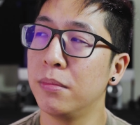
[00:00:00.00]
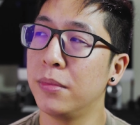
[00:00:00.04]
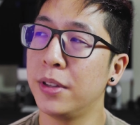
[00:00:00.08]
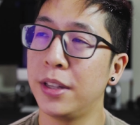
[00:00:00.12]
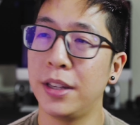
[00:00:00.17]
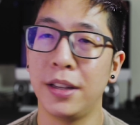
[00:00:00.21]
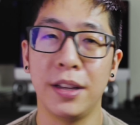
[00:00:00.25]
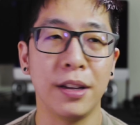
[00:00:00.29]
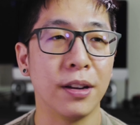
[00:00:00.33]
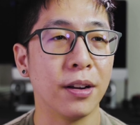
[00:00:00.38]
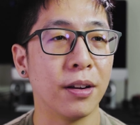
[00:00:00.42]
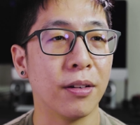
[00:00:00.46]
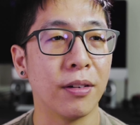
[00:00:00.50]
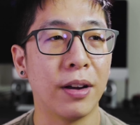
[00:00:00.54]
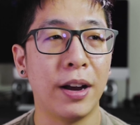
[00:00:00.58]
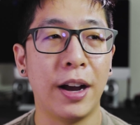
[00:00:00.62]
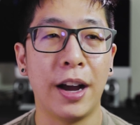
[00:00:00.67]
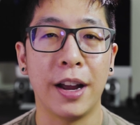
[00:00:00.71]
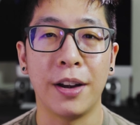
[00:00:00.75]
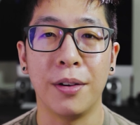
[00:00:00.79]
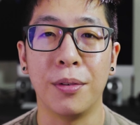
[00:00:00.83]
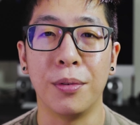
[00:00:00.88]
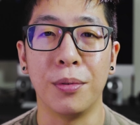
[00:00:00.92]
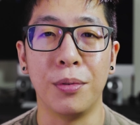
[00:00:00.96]
here.
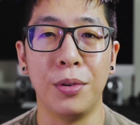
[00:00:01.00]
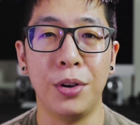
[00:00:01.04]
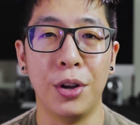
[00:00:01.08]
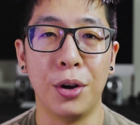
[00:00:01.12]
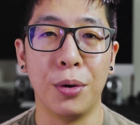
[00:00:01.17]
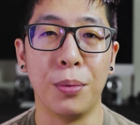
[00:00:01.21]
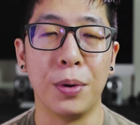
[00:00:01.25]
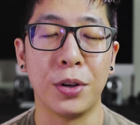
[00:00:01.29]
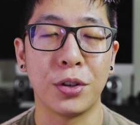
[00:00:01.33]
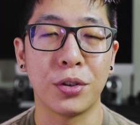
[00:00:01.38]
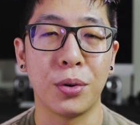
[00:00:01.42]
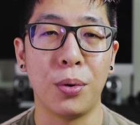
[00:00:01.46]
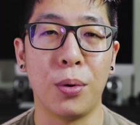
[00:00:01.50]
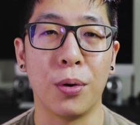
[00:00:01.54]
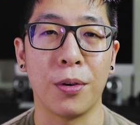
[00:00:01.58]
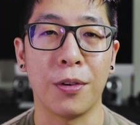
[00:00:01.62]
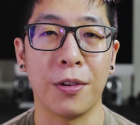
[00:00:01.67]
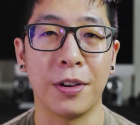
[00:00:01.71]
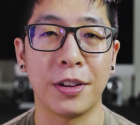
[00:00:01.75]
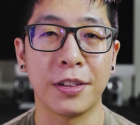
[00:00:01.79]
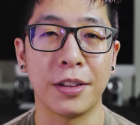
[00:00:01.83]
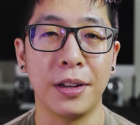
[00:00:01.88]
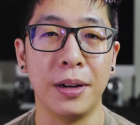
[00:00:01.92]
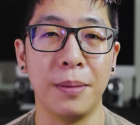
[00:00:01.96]
I don't know which corner
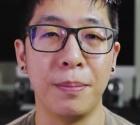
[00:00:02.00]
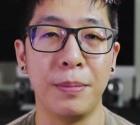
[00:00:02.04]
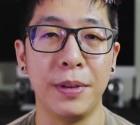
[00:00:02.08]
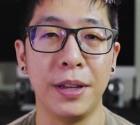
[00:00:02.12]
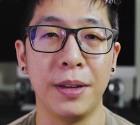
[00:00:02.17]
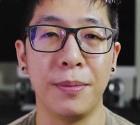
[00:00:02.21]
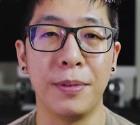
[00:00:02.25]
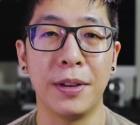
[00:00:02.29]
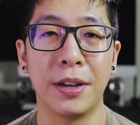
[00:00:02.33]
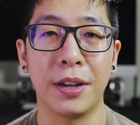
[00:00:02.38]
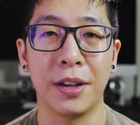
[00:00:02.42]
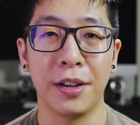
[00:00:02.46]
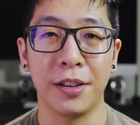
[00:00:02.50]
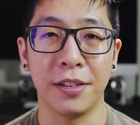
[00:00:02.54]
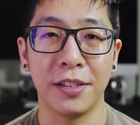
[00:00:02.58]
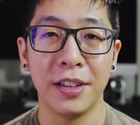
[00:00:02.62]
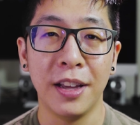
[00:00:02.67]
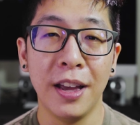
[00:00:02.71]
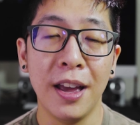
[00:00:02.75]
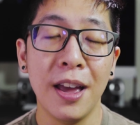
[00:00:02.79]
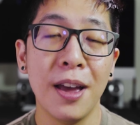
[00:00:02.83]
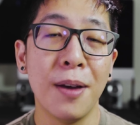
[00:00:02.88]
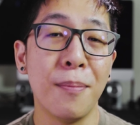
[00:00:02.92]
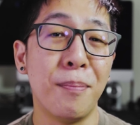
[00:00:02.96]
it's going to be because
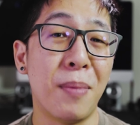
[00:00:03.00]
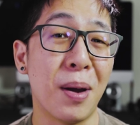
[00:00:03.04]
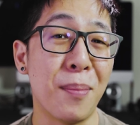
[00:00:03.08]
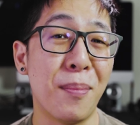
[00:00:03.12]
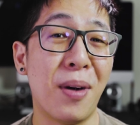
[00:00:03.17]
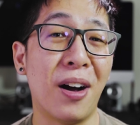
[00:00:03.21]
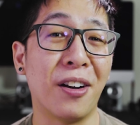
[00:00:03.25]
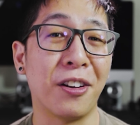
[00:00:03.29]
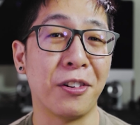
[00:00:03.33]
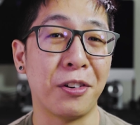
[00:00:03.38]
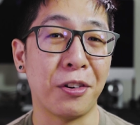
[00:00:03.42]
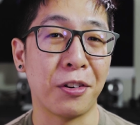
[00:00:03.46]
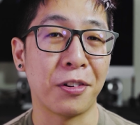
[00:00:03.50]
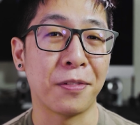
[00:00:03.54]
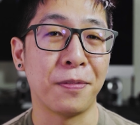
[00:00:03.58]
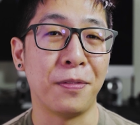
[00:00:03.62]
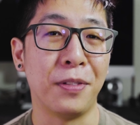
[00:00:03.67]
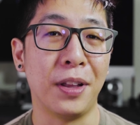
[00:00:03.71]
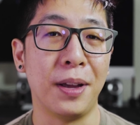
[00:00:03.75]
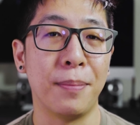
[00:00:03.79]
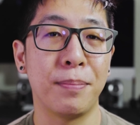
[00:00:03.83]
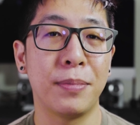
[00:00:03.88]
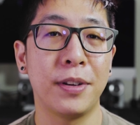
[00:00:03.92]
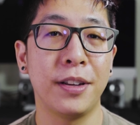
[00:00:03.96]
my monitor's
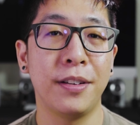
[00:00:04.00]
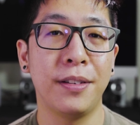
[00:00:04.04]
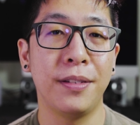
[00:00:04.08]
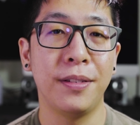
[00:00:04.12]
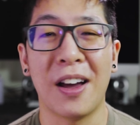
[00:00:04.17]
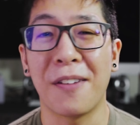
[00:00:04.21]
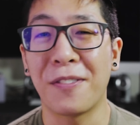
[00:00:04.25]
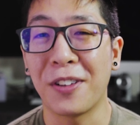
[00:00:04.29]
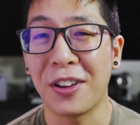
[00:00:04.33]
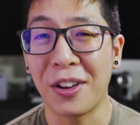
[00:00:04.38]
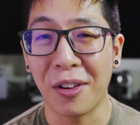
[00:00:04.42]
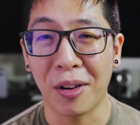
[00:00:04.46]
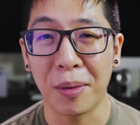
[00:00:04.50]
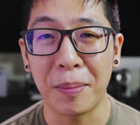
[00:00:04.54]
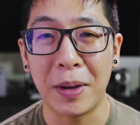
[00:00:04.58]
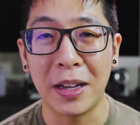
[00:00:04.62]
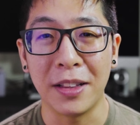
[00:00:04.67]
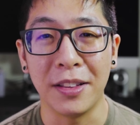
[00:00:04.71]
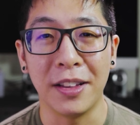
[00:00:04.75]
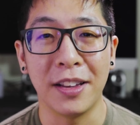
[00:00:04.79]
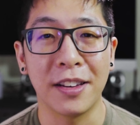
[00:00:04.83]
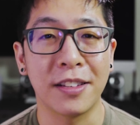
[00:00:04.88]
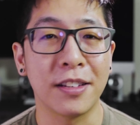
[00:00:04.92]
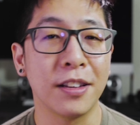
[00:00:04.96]
flipped. And after hearing my
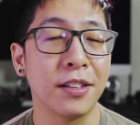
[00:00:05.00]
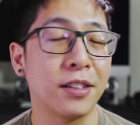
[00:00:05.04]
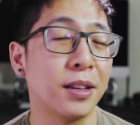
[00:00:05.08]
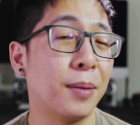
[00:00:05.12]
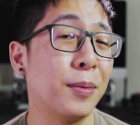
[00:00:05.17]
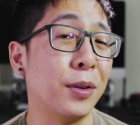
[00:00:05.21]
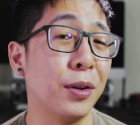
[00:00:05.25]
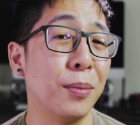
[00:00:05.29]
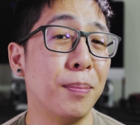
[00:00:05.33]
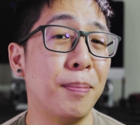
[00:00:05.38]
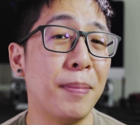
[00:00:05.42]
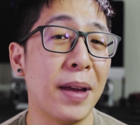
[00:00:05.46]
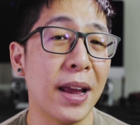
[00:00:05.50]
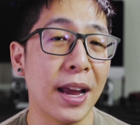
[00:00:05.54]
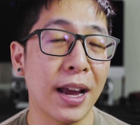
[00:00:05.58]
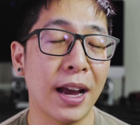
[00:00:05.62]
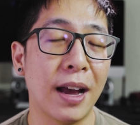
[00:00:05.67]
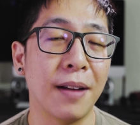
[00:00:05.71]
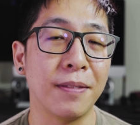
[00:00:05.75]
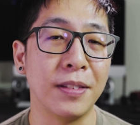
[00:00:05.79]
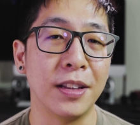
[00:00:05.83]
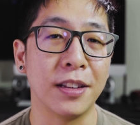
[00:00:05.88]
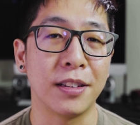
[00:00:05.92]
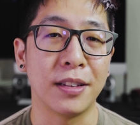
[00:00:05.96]
list, some of you may
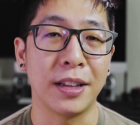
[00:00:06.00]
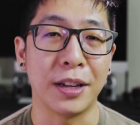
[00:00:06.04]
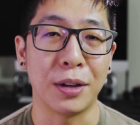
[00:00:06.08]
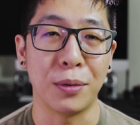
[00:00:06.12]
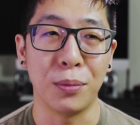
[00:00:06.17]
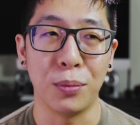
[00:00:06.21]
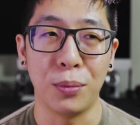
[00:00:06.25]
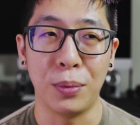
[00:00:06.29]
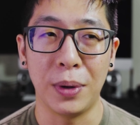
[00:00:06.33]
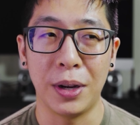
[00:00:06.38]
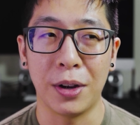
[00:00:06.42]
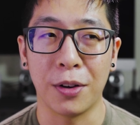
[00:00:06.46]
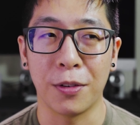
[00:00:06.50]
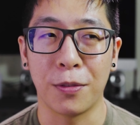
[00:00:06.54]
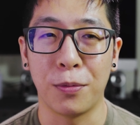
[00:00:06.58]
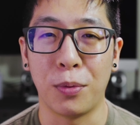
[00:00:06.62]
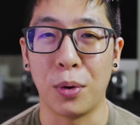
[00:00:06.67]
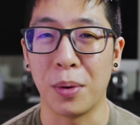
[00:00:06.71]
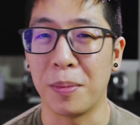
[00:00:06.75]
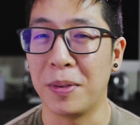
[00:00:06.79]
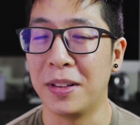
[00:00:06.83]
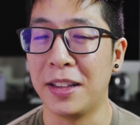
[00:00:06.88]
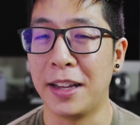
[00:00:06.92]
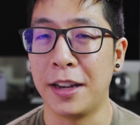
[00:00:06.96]
have this like weird
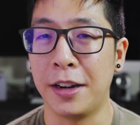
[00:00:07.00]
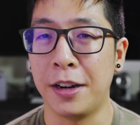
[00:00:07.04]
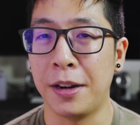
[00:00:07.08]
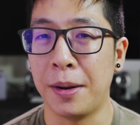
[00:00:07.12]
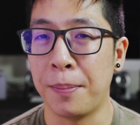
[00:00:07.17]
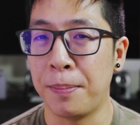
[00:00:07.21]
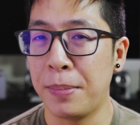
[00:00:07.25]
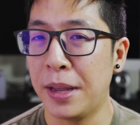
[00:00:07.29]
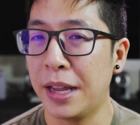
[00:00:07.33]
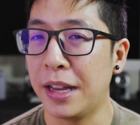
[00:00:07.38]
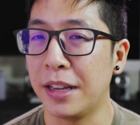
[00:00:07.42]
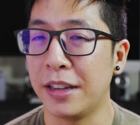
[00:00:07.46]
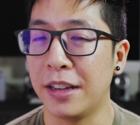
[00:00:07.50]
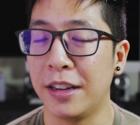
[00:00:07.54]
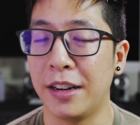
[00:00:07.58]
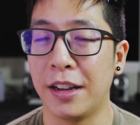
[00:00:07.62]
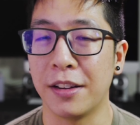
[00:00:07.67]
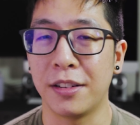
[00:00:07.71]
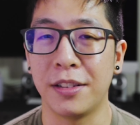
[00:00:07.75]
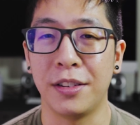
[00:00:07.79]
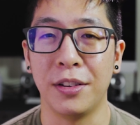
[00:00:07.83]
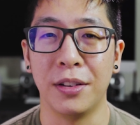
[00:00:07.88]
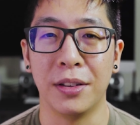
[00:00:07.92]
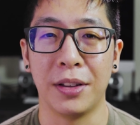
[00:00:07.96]
formulated opinion
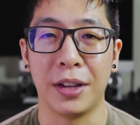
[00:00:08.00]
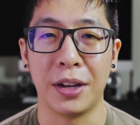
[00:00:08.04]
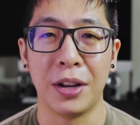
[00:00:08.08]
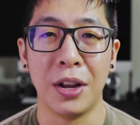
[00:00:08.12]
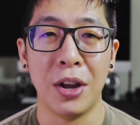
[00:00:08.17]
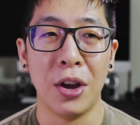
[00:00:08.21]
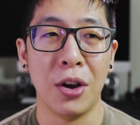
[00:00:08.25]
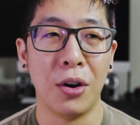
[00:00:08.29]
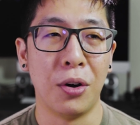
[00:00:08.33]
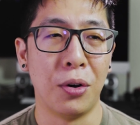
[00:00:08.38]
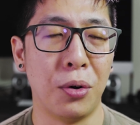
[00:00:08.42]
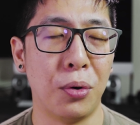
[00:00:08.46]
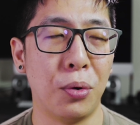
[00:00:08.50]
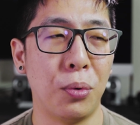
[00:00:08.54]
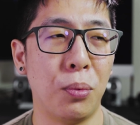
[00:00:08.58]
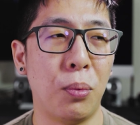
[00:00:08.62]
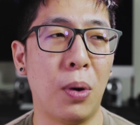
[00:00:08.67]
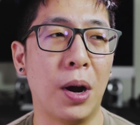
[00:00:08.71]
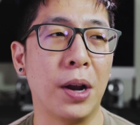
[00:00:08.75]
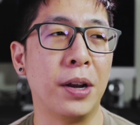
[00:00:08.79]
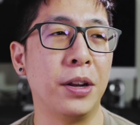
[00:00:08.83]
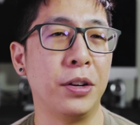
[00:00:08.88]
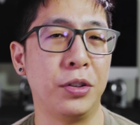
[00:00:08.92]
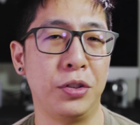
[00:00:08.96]
as to like, oh,
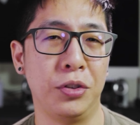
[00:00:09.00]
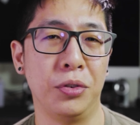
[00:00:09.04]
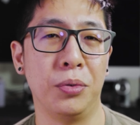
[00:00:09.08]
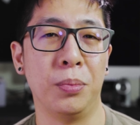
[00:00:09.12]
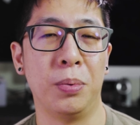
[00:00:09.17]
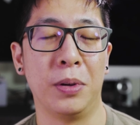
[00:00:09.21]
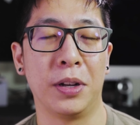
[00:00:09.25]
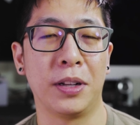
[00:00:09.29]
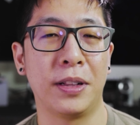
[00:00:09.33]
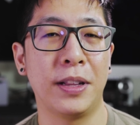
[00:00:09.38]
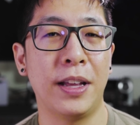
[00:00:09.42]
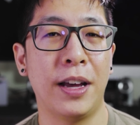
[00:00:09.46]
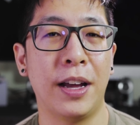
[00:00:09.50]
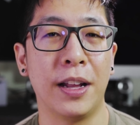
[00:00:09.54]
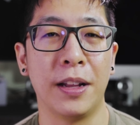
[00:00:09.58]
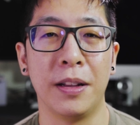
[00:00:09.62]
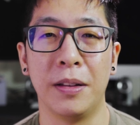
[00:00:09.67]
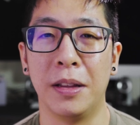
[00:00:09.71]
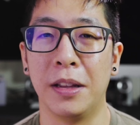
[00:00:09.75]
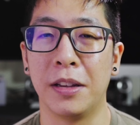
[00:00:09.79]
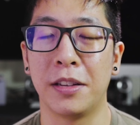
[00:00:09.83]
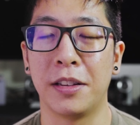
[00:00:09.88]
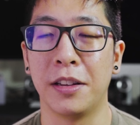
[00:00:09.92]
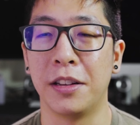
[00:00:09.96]
why did you pick
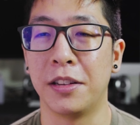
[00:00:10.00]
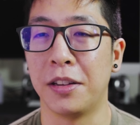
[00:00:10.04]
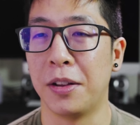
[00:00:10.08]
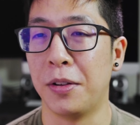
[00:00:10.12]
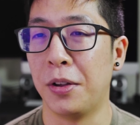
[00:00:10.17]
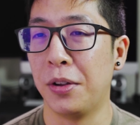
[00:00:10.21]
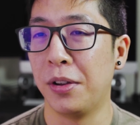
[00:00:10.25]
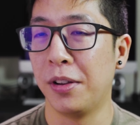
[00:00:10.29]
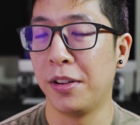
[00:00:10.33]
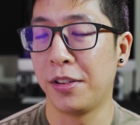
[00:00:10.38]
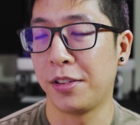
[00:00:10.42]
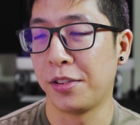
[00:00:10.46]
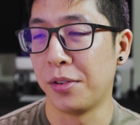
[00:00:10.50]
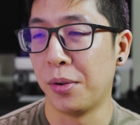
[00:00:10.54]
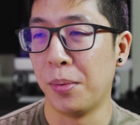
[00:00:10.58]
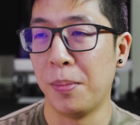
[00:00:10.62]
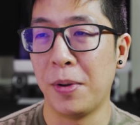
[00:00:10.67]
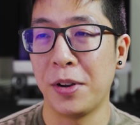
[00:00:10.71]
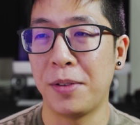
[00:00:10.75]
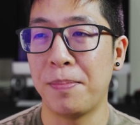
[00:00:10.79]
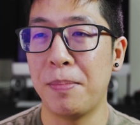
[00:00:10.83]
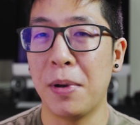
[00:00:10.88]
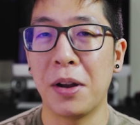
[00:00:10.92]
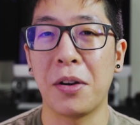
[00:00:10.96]
that? This is a so
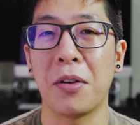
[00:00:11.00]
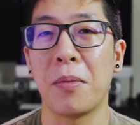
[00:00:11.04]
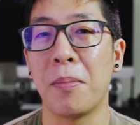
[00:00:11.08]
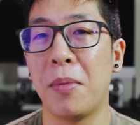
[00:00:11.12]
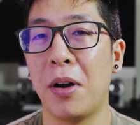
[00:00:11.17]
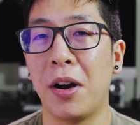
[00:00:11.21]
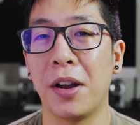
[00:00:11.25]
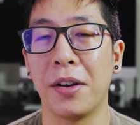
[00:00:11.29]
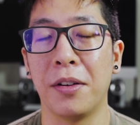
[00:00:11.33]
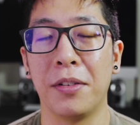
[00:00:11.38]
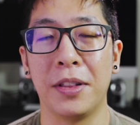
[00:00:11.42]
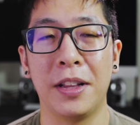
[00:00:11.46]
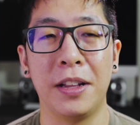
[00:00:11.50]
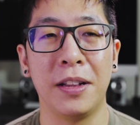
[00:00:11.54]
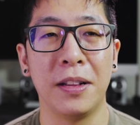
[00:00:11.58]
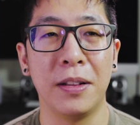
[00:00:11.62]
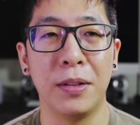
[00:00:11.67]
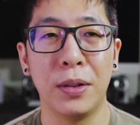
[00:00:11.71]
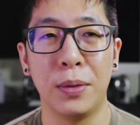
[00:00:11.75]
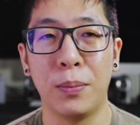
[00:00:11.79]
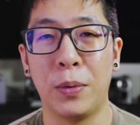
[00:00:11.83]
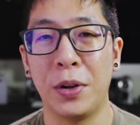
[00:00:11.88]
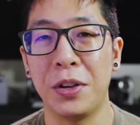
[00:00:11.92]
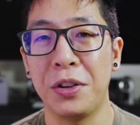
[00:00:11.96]
much better model
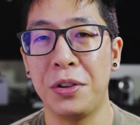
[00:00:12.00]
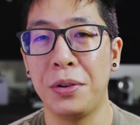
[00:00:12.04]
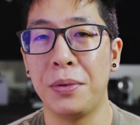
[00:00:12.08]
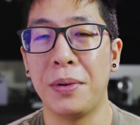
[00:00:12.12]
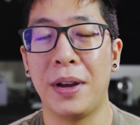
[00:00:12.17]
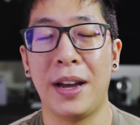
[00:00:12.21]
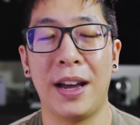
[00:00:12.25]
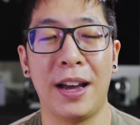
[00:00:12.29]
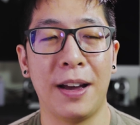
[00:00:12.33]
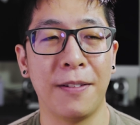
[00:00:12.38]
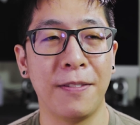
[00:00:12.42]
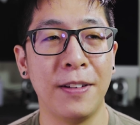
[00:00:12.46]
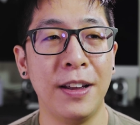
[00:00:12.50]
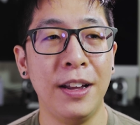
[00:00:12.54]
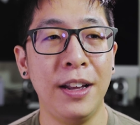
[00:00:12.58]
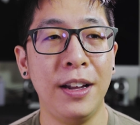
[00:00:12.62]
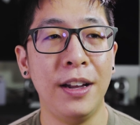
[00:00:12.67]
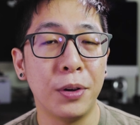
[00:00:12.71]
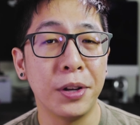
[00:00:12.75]
than what you have.